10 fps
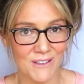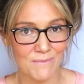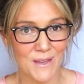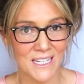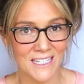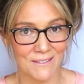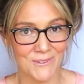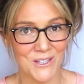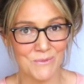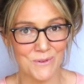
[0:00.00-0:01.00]
with Pic-Time
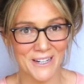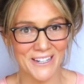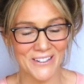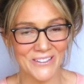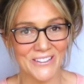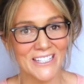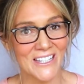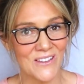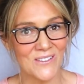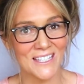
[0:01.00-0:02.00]
2.0 so
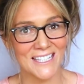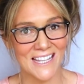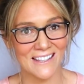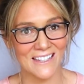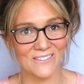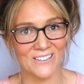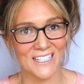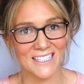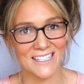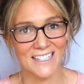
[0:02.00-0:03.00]
you can see the
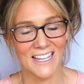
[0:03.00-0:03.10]
difference.